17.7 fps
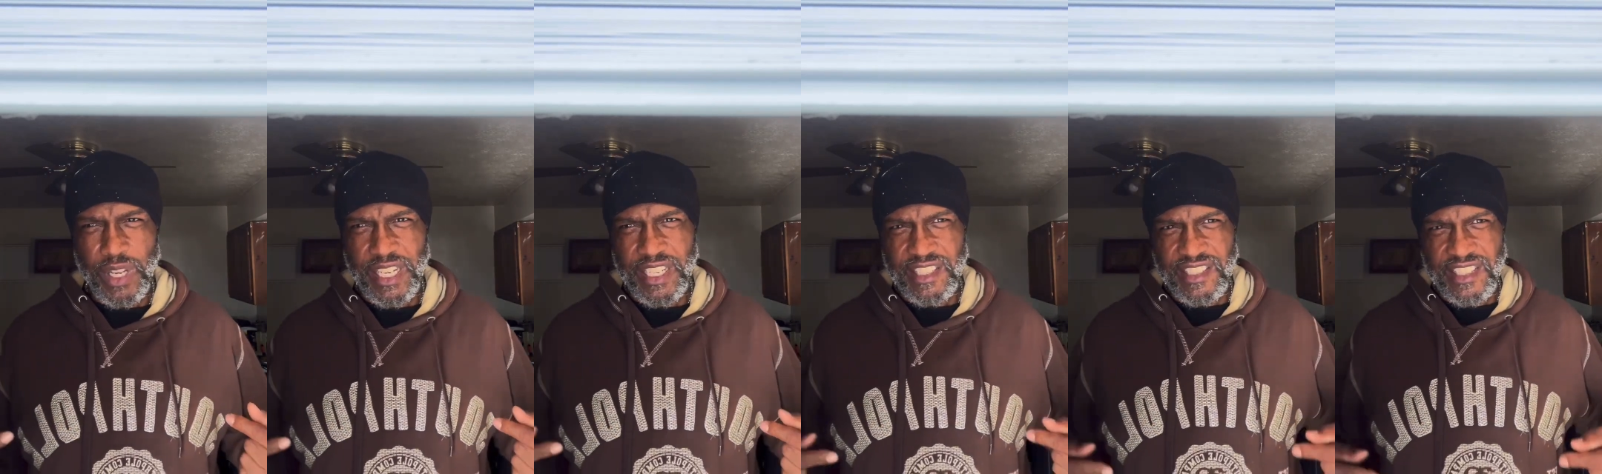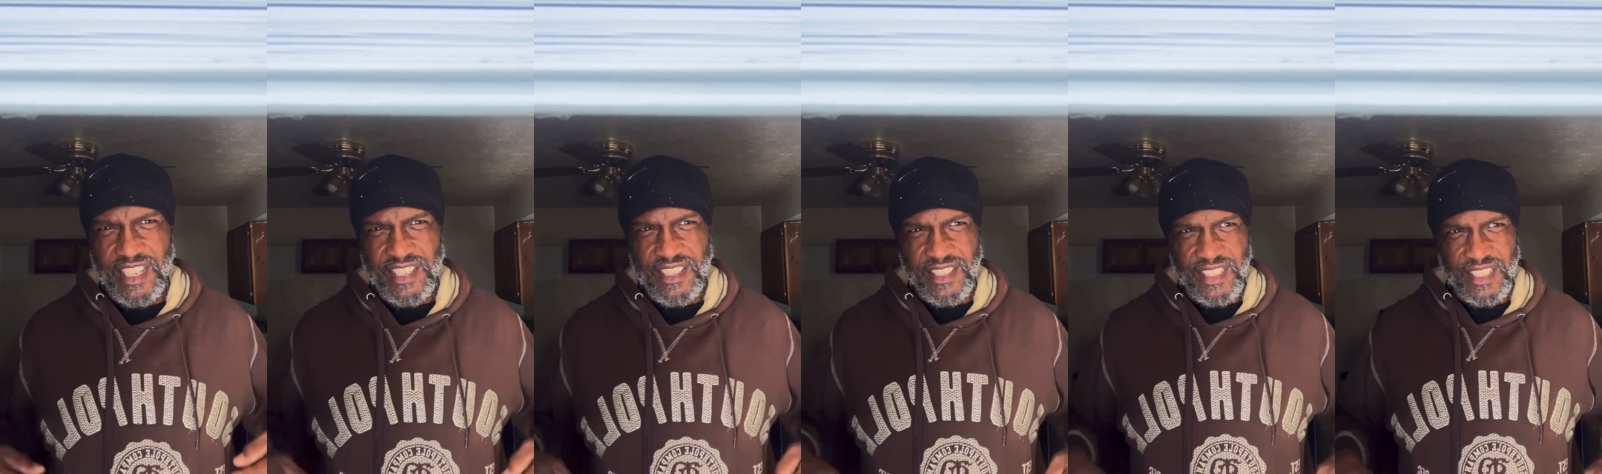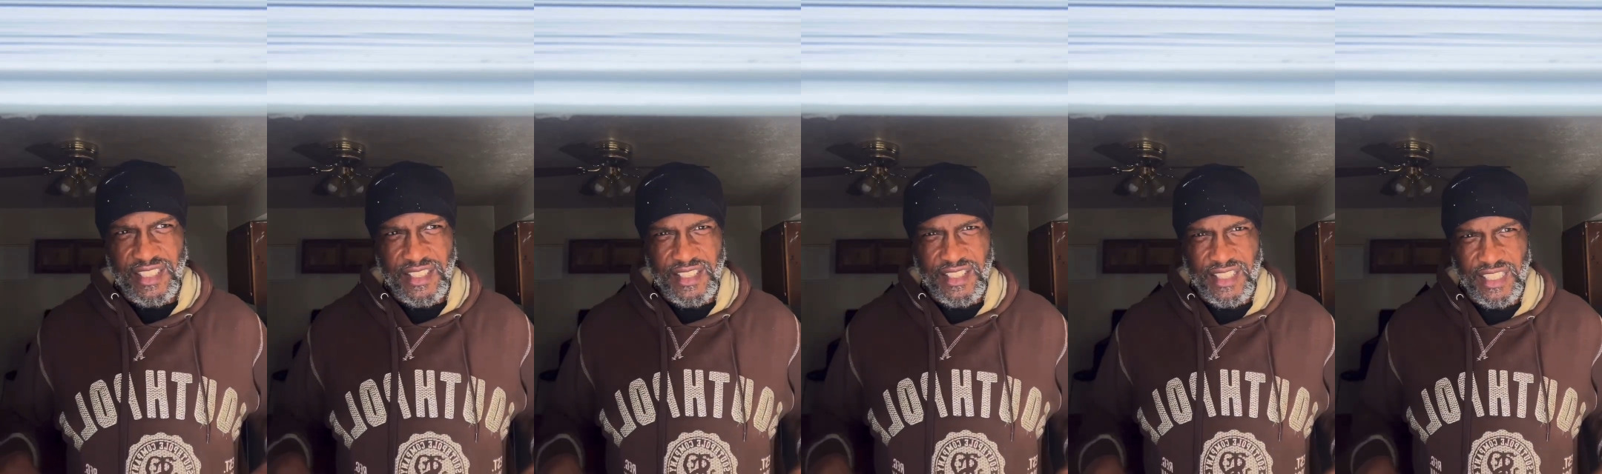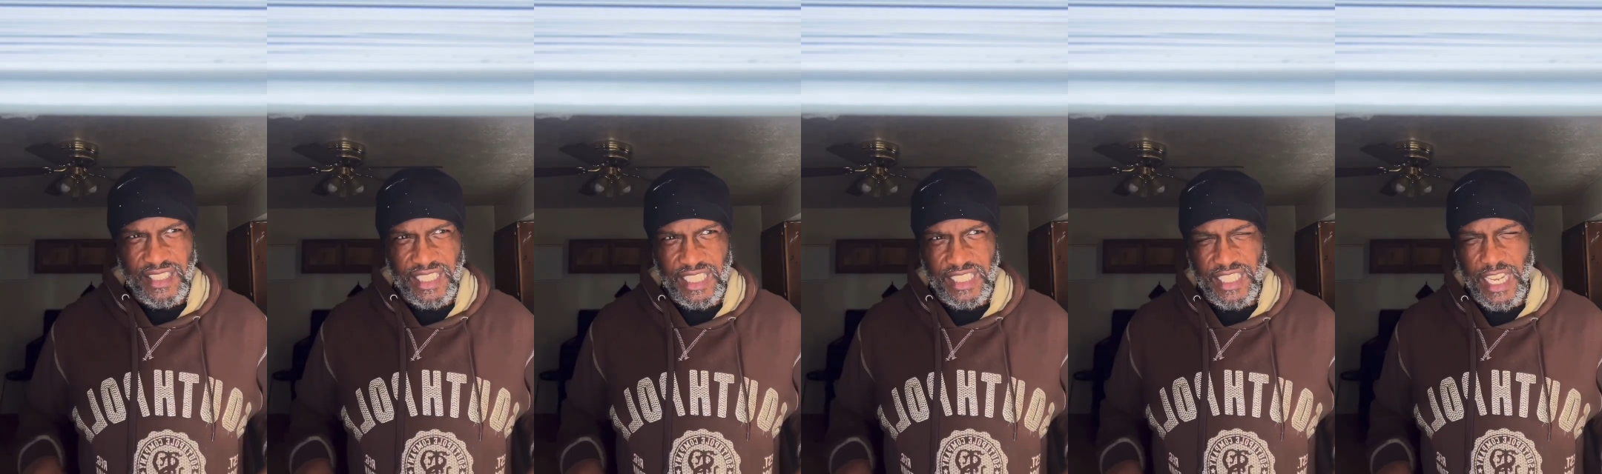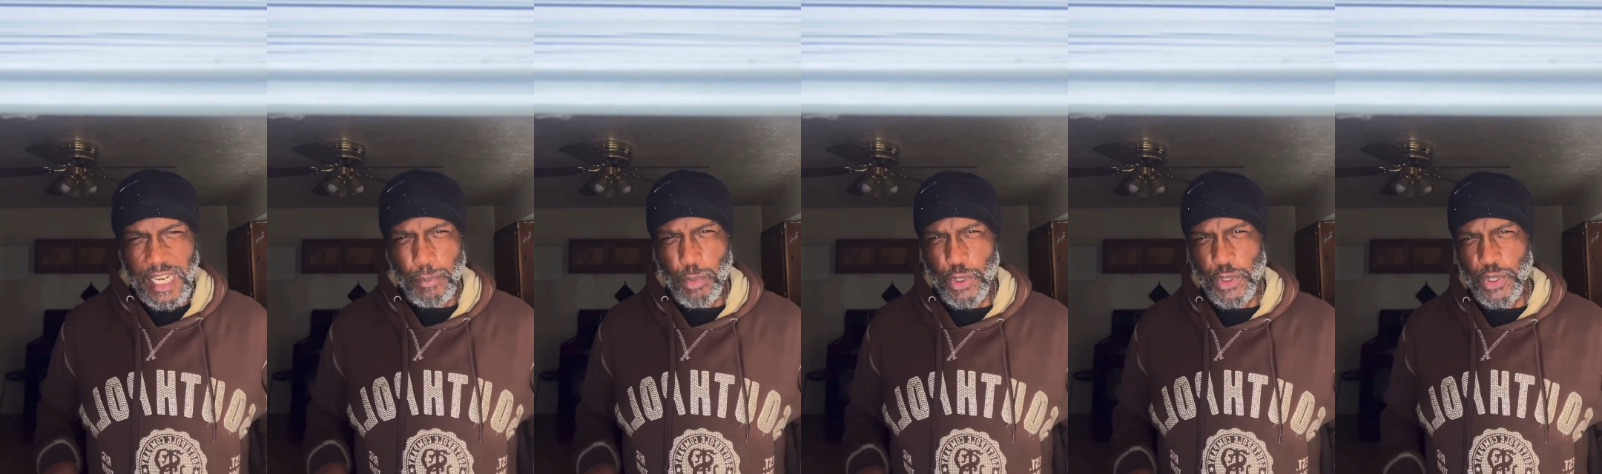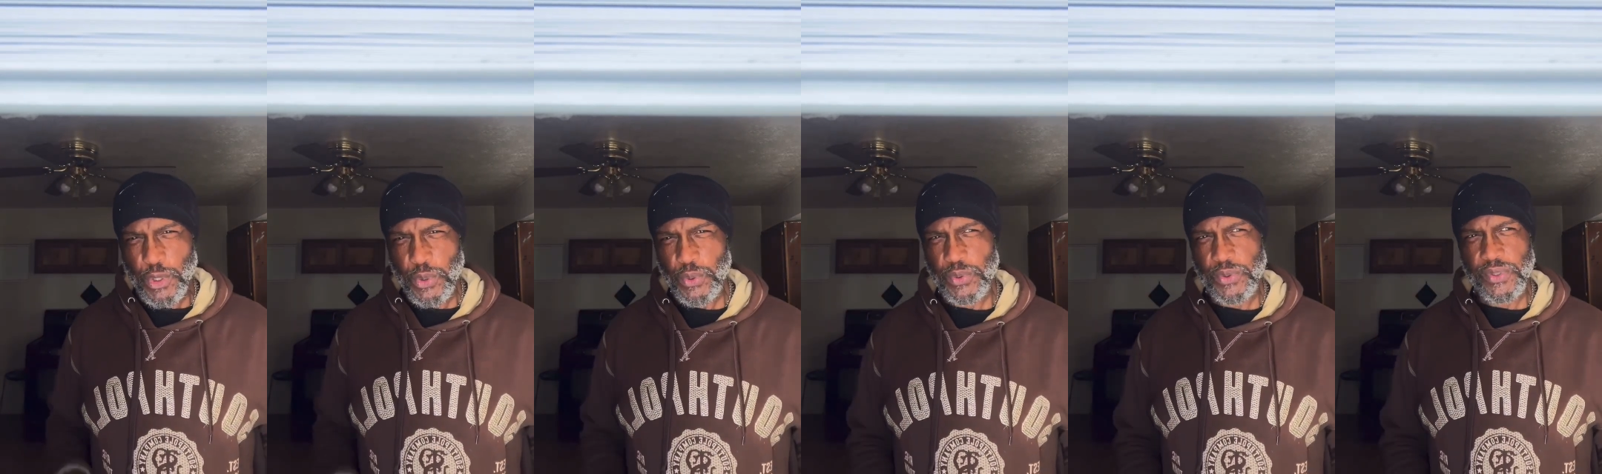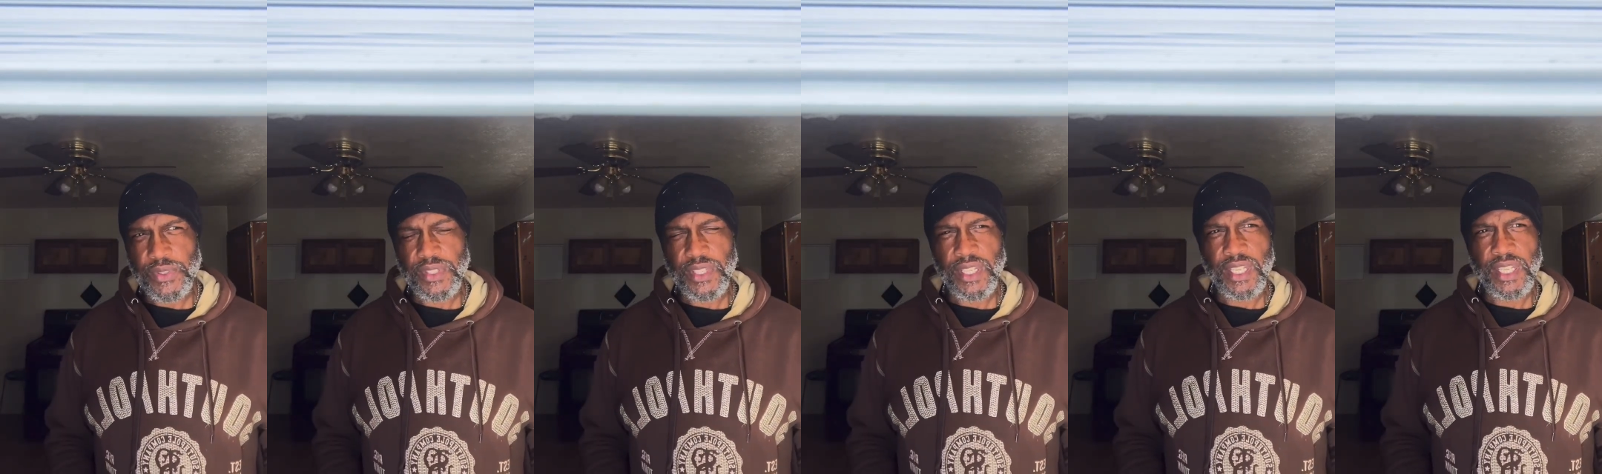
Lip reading: existence that they produced.